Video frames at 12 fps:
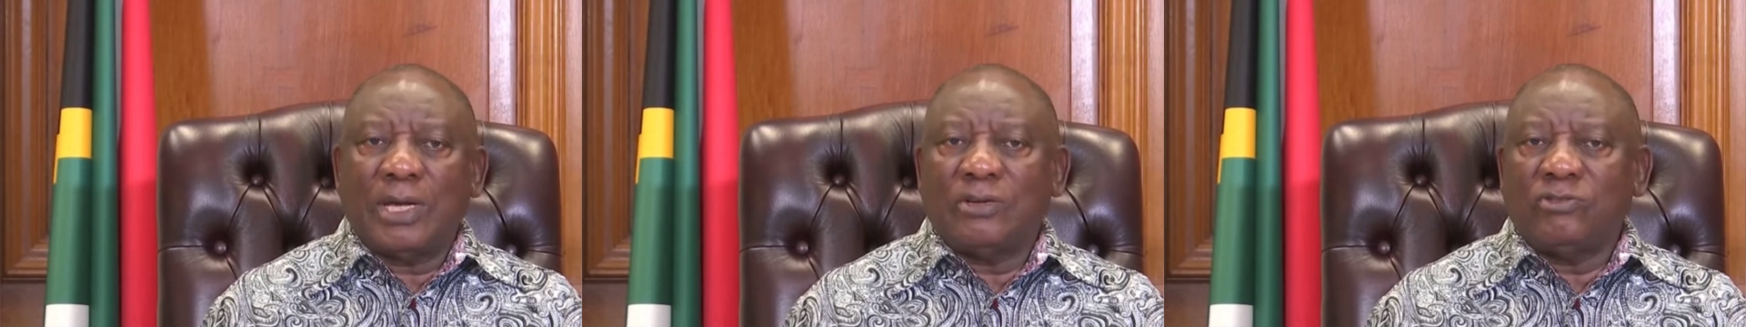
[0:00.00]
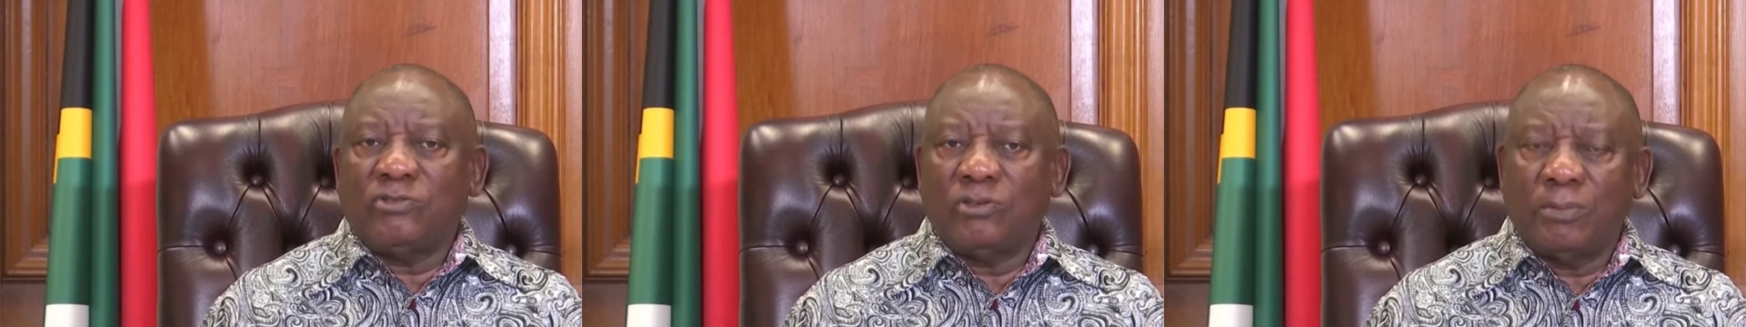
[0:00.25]

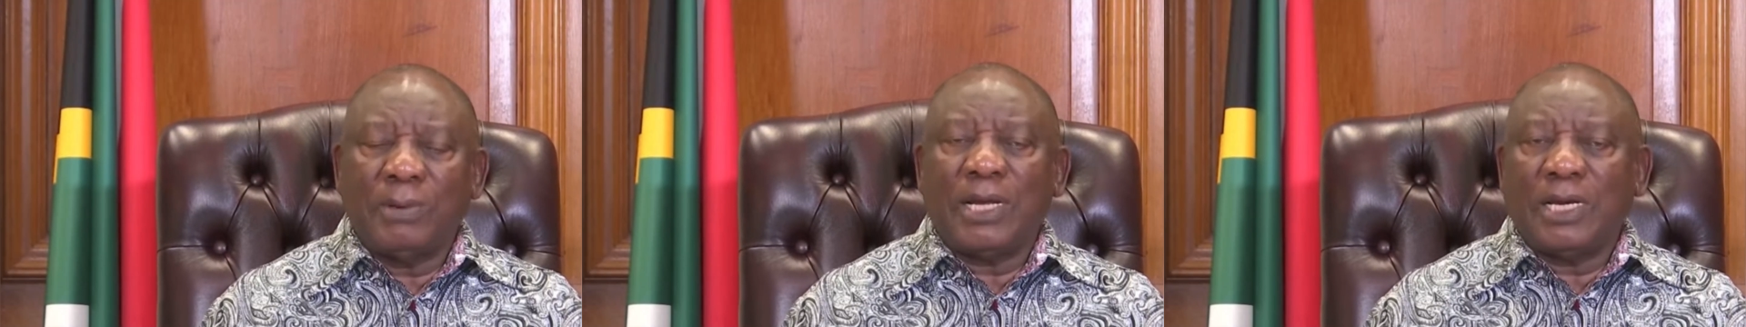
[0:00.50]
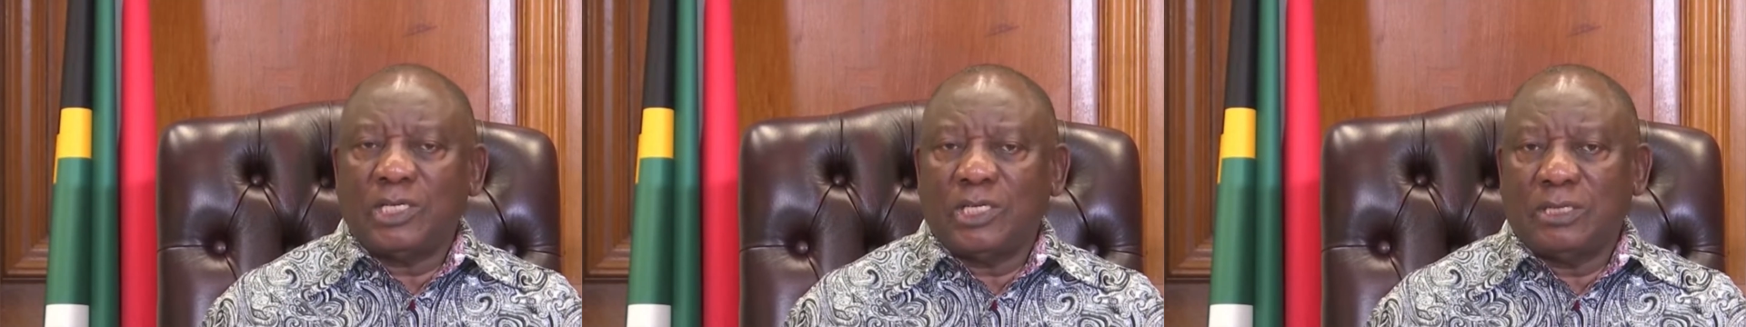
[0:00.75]
and
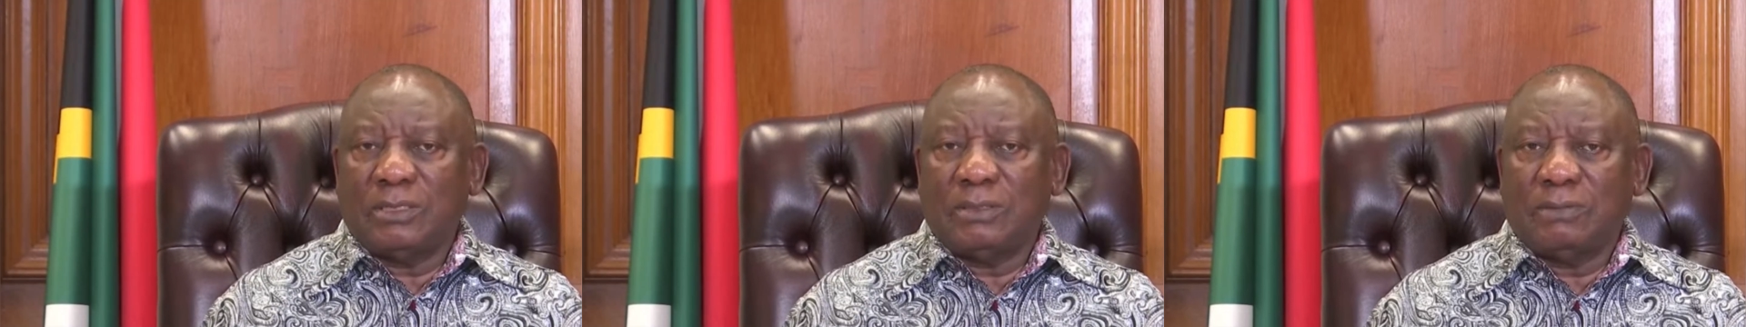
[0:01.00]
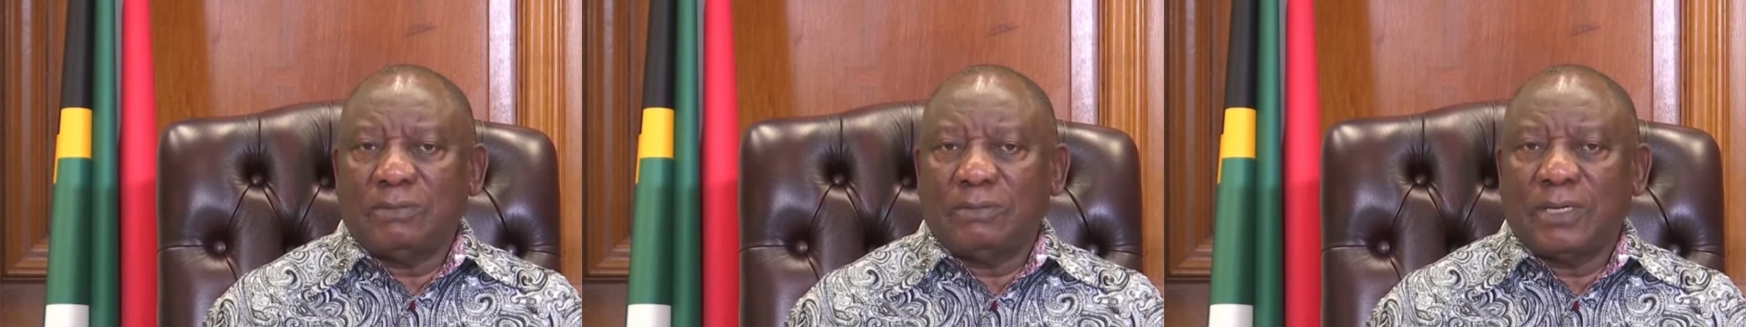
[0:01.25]
jubilation
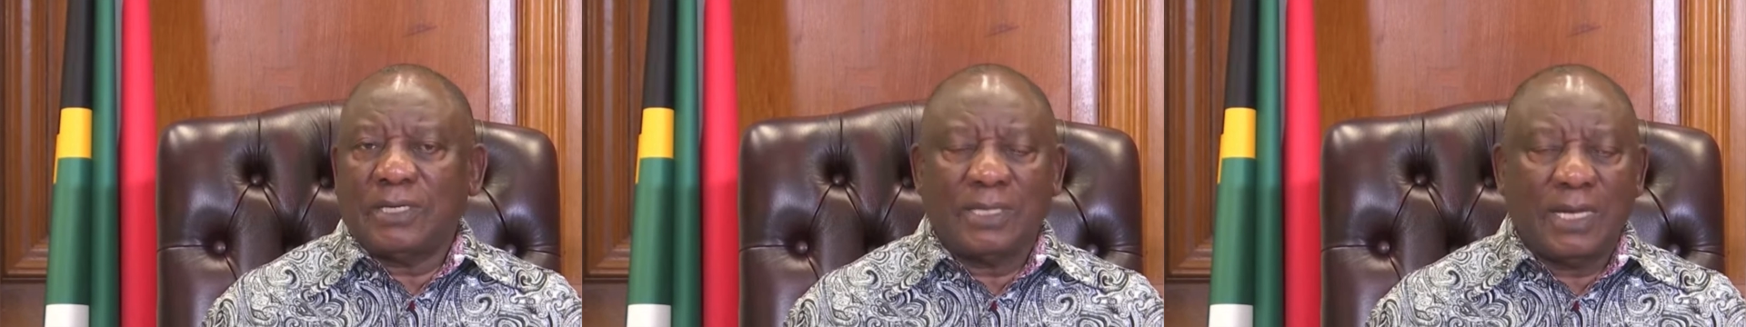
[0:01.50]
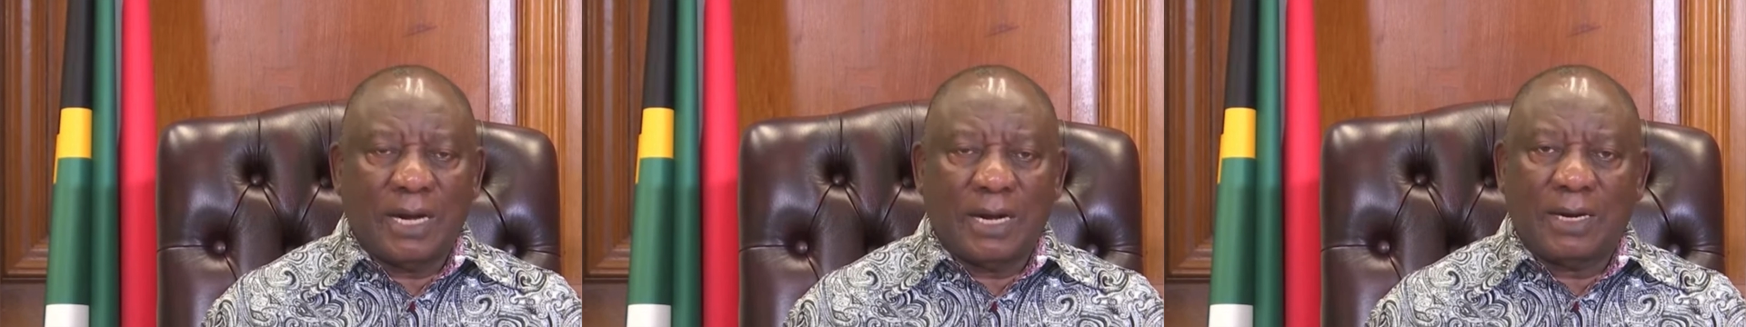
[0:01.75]
as
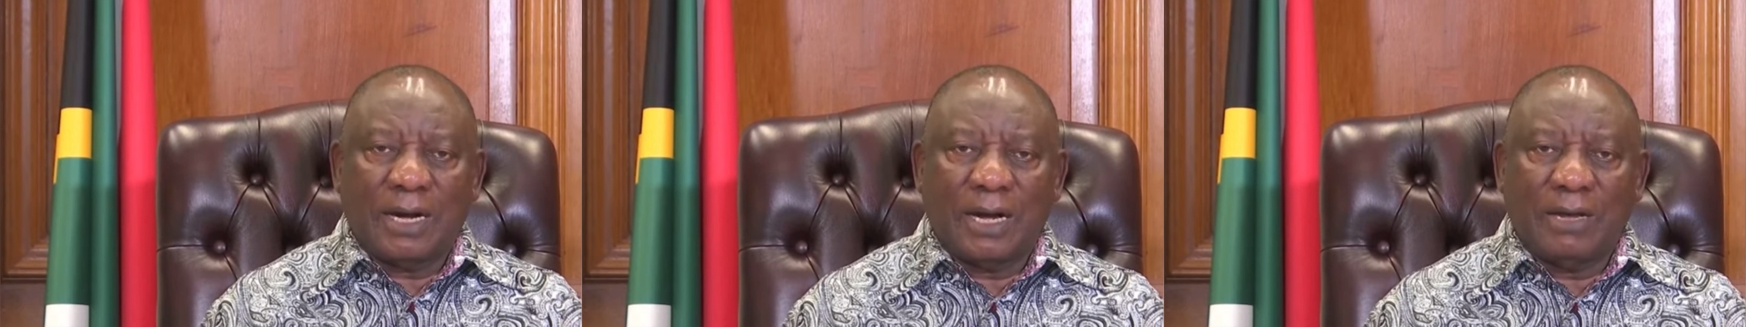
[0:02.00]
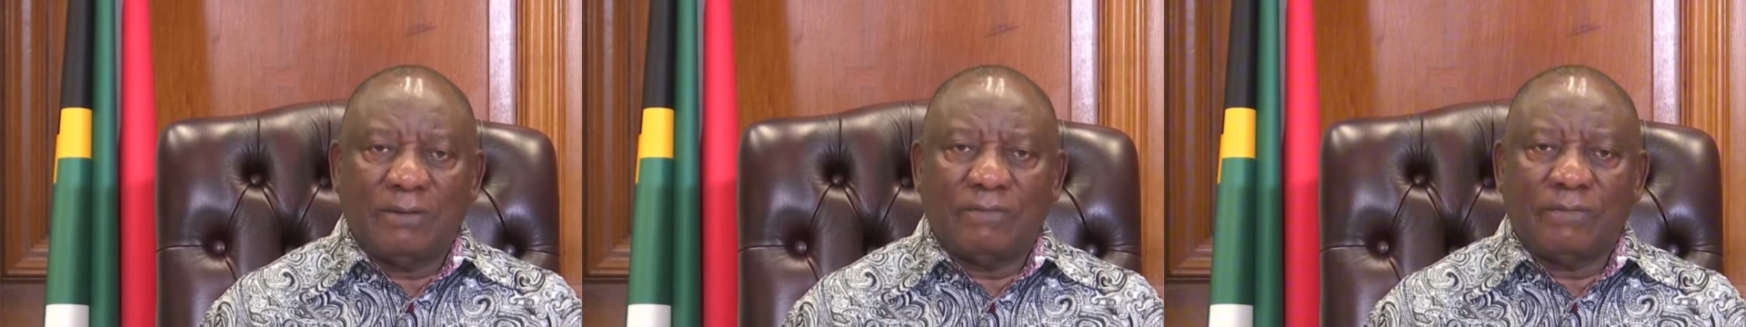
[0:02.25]
they
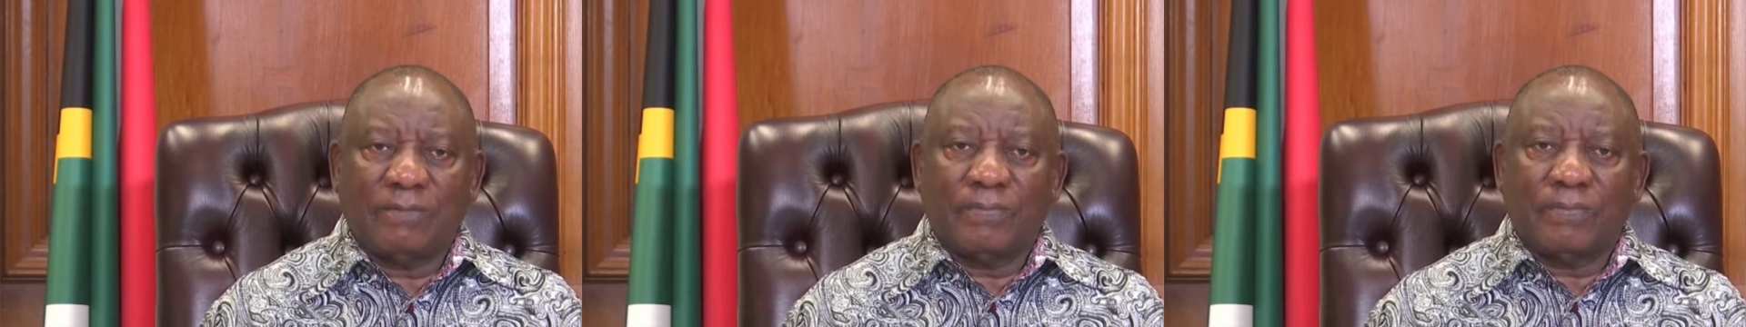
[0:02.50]
arrive.